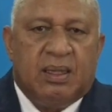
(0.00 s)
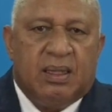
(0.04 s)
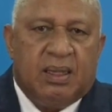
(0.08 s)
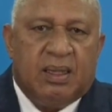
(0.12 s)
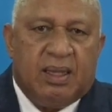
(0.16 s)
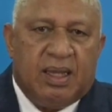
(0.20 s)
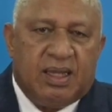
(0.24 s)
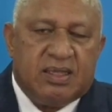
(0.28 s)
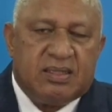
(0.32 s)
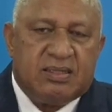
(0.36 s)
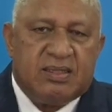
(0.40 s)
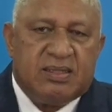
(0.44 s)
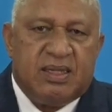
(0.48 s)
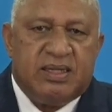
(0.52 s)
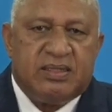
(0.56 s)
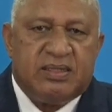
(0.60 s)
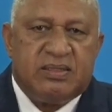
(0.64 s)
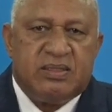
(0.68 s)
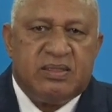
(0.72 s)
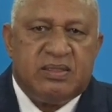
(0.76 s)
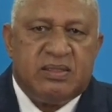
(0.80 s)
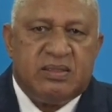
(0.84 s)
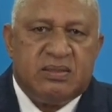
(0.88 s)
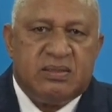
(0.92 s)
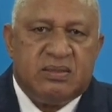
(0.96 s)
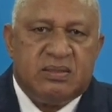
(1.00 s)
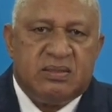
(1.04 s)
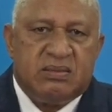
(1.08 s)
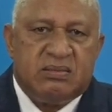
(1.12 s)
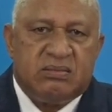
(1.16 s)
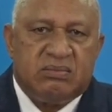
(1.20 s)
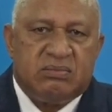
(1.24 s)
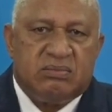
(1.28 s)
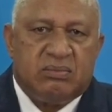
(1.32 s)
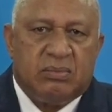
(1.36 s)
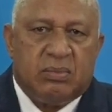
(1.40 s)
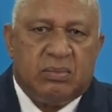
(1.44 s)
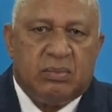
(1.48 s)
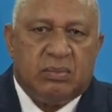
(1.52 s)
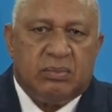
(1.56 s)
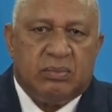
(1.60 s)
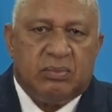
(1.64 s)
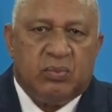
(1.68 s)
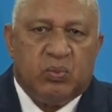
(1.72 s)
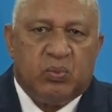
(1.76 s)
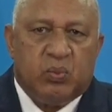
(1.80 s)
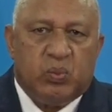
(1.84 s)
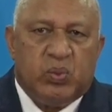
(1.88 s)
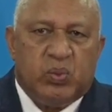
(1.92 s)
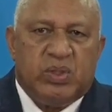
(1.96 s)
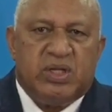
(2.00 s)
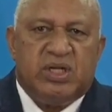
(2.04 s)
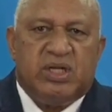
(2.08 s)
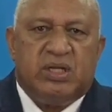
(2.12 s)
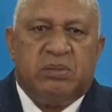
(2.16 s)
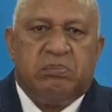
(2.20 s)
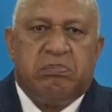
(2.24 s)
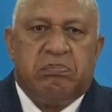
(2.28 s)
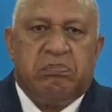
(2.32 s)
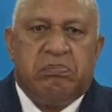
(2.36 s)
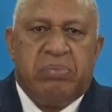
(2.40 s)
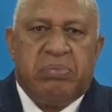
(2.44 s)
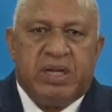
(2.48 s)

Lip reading: Excellencies, we need